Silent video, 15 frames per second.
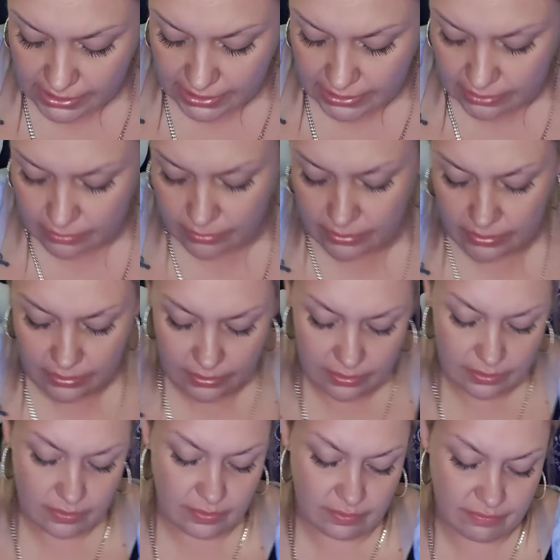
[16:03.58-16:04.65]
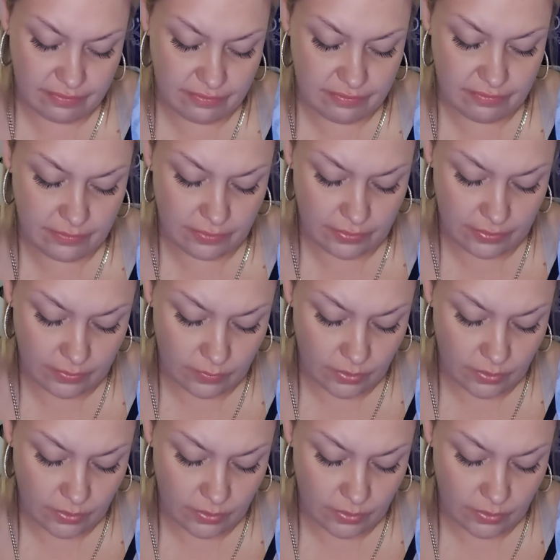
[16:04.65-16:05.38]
sign or or or,